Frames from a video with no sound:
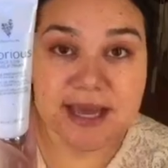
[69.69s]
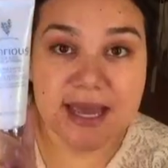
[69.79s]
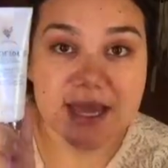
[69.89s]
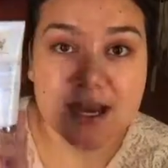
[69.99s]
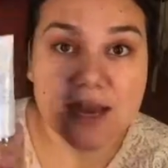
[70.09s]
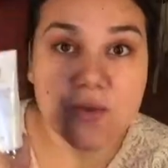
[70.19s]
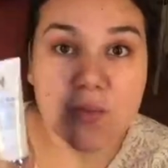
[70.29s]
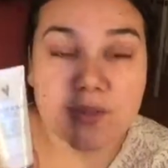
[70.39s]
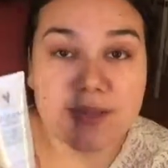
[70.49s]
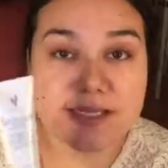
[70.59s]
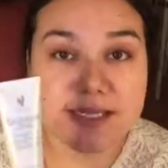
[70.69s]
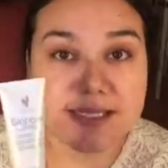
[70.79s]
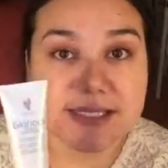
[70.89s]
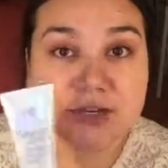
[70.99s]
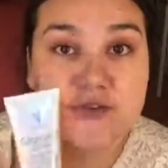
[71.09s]
and what that does
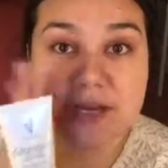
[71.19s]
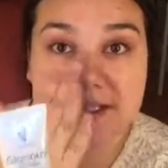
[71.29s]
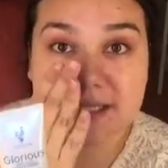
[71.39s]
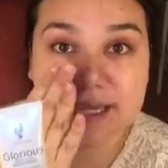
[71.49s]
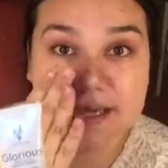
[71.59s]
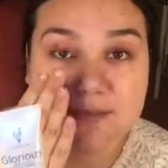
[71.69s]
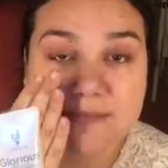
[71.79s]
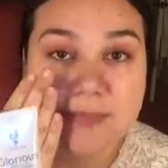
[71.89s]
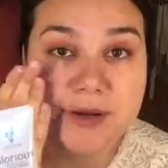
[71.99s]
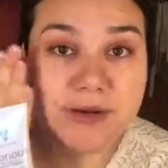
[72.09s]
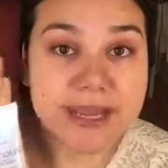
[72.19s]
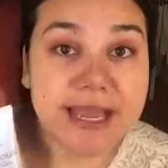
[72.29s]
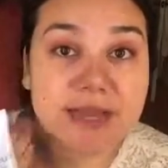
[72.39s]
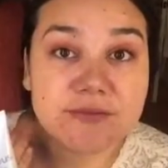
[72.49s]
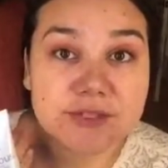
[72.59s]
is it creates a better
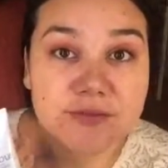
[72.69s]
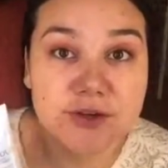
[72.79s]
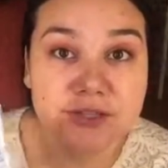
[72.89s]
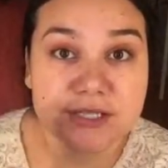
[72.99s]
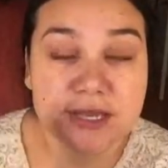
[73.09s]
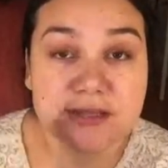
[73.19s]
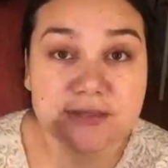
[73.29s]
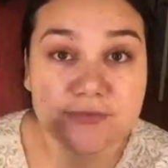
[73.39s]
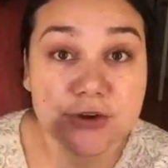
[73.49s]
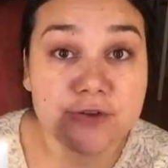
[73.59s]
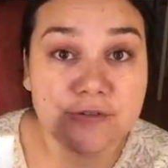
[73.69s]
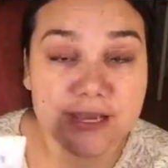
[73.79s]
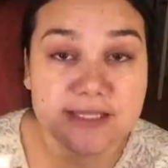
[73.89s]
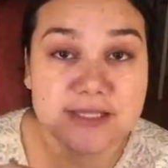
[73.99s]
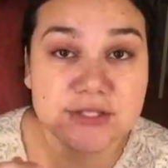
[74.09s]
canvas for your face.